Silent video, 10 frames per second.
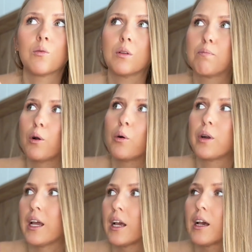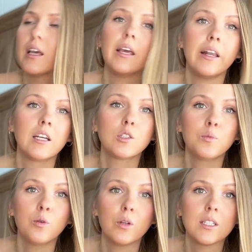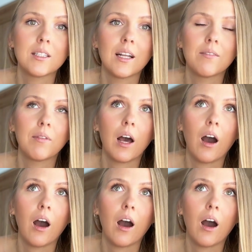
with bloating eating smoothies, then